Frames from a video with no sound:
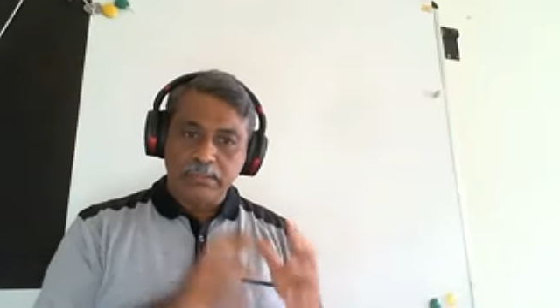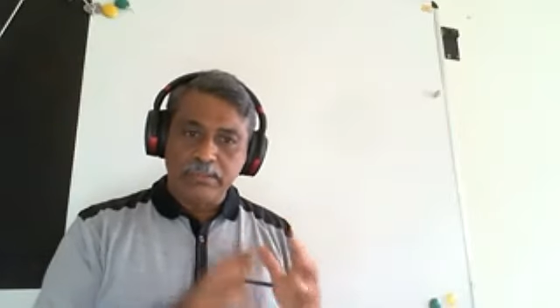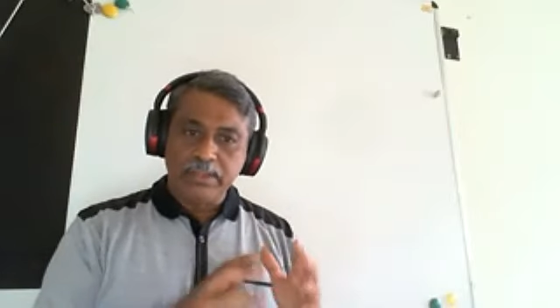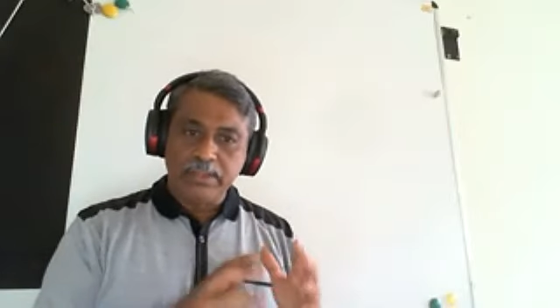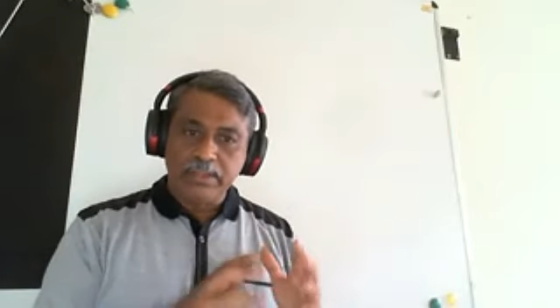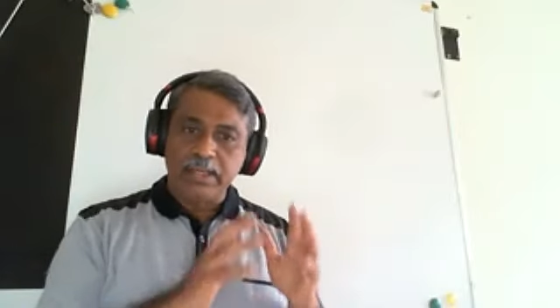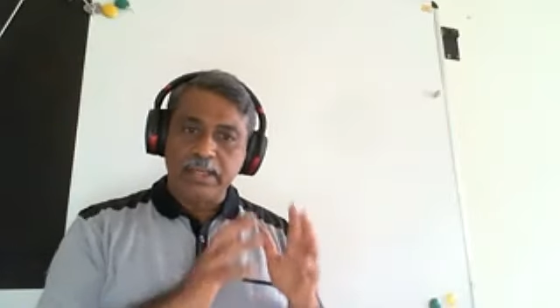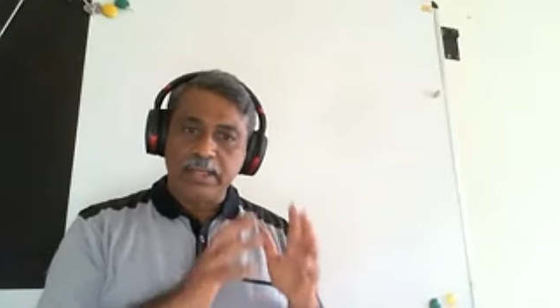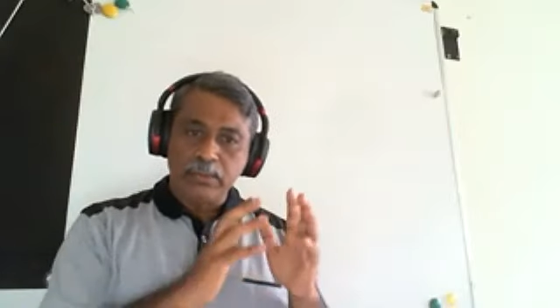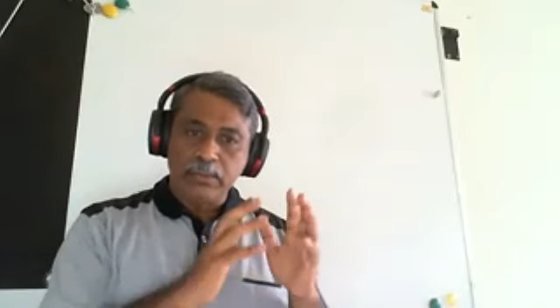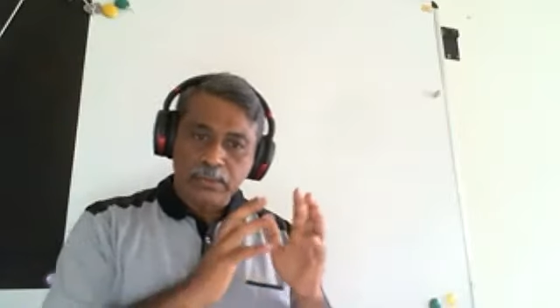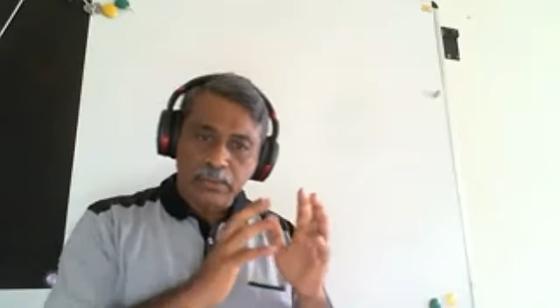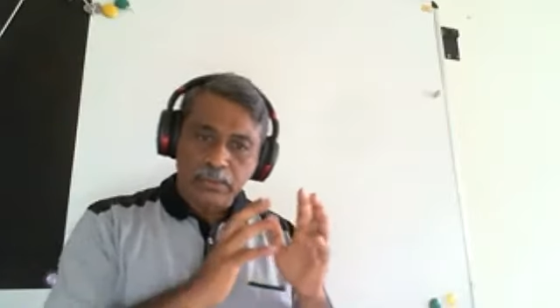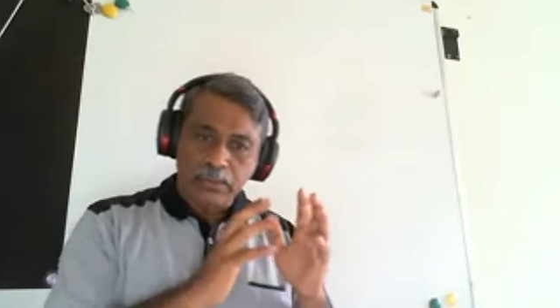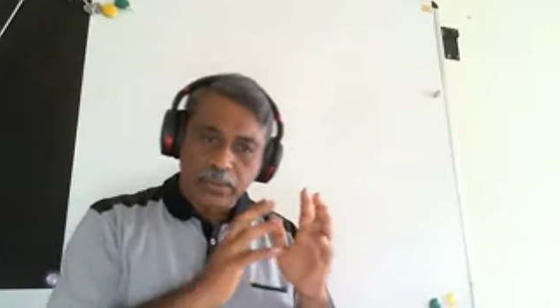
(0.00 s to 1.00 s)
I use
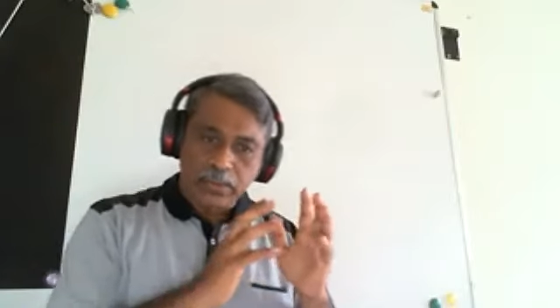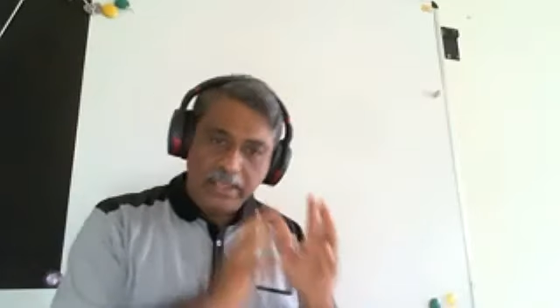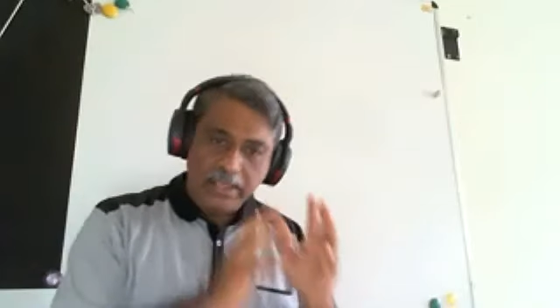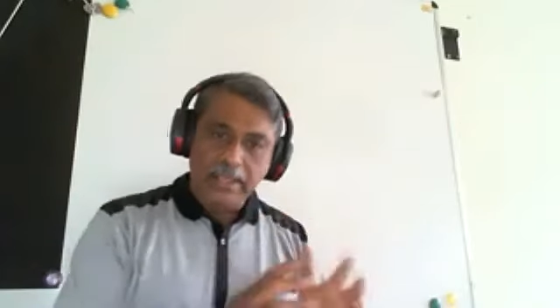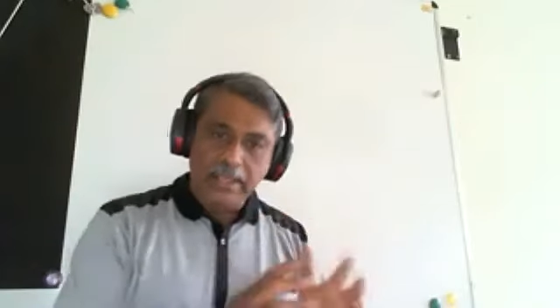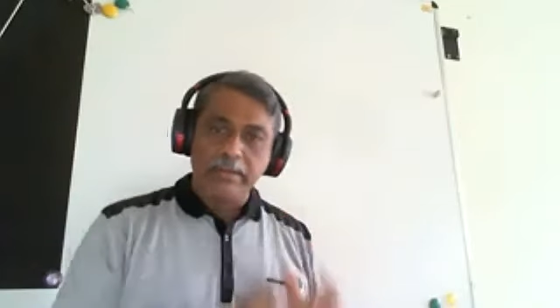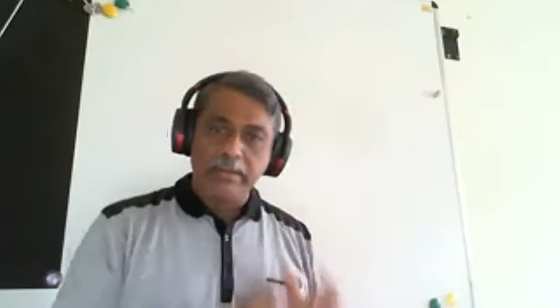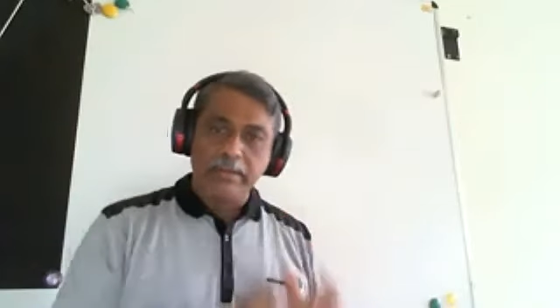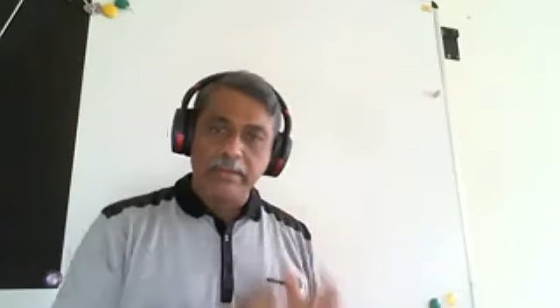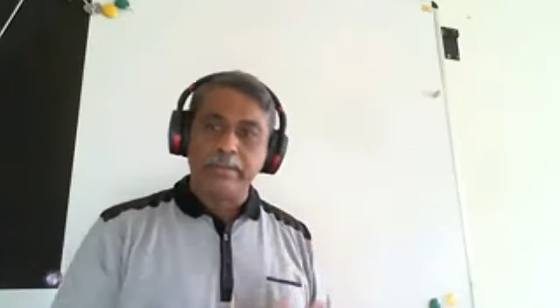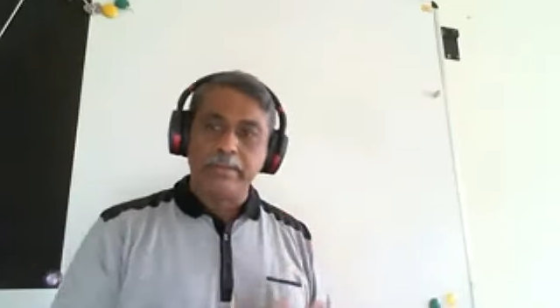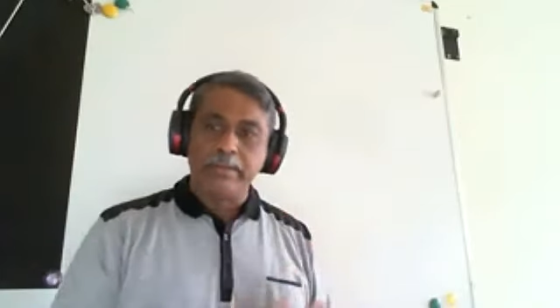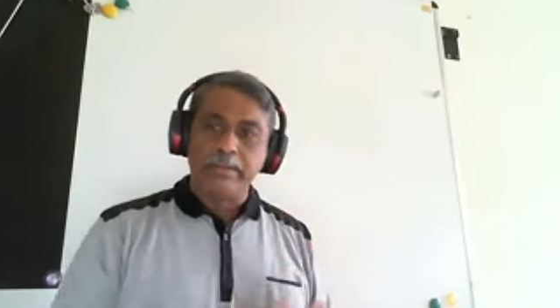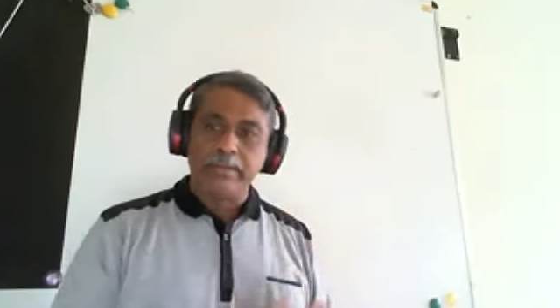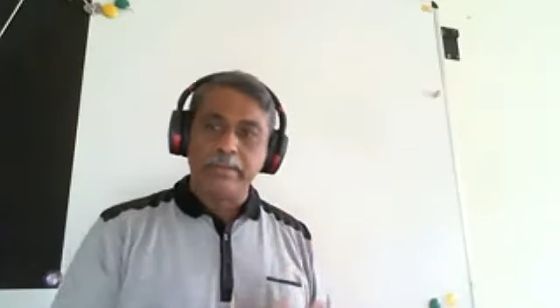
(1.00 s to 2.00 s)
only equilibrium
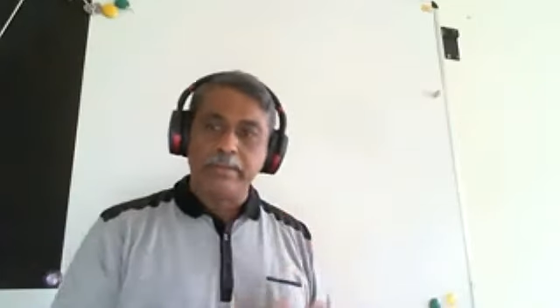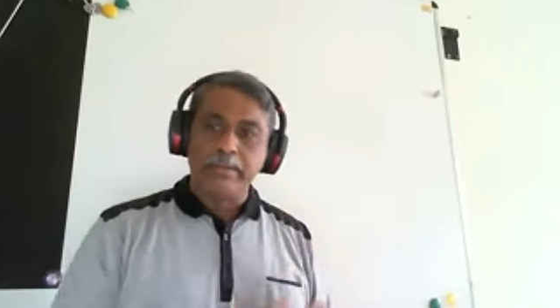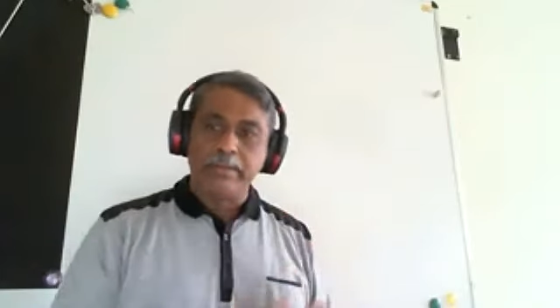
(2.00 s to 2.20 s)
equations